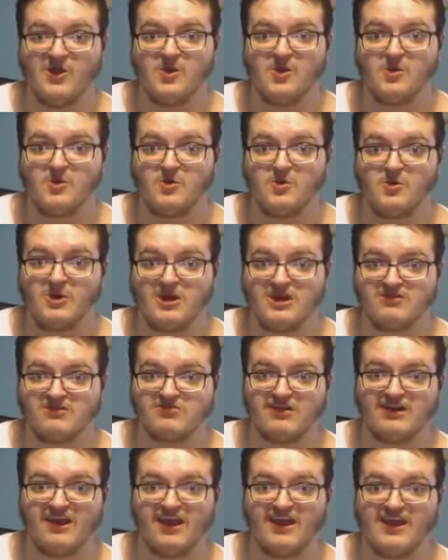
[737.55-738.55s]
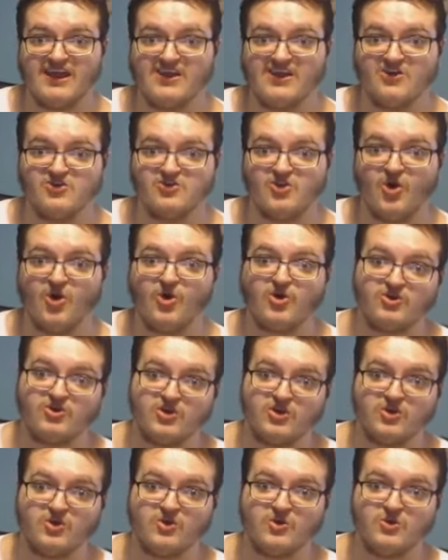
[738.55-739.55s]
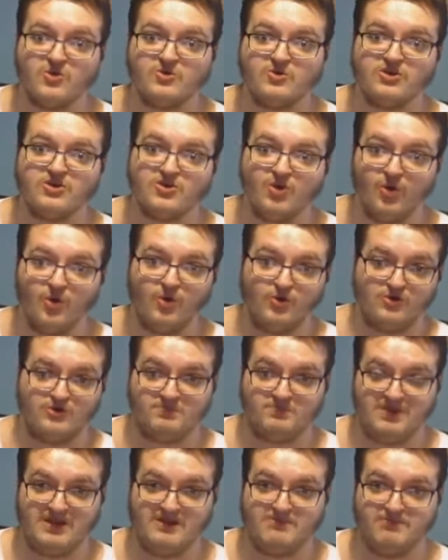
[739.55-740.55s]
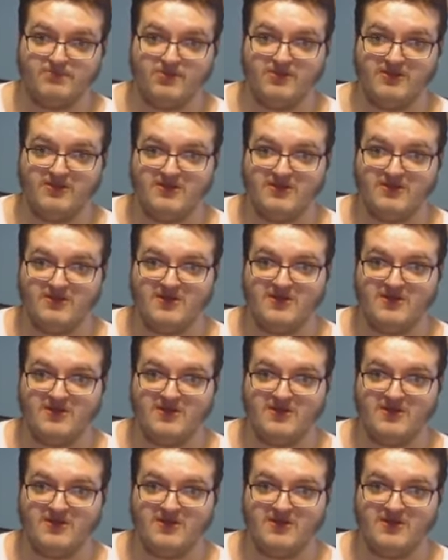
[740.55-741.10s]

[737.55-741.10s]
who is relying on Doctor Who to talk to people.